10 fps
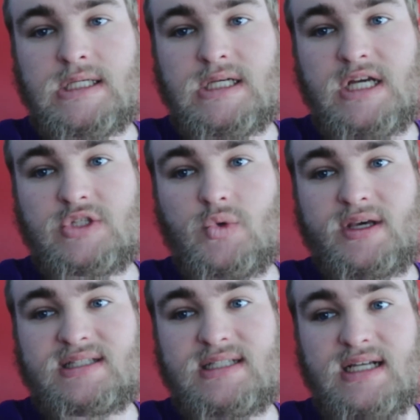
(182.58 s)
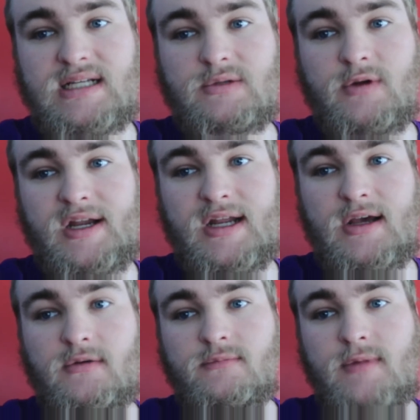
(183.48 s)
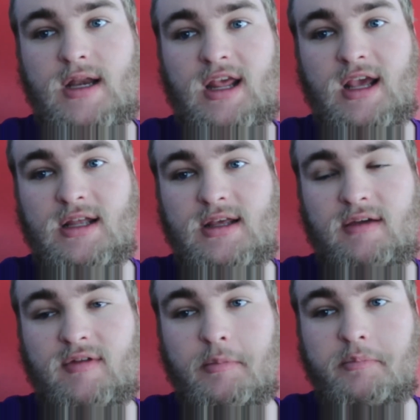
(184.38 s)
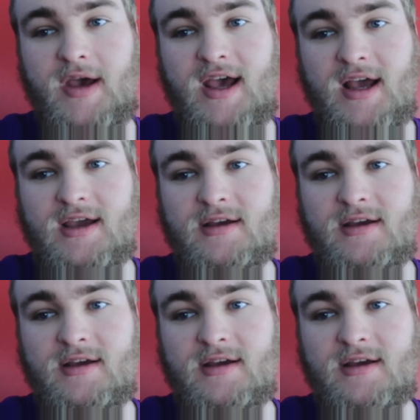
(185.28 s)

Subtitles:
it's Quick's net right now, and he ain't giving it back.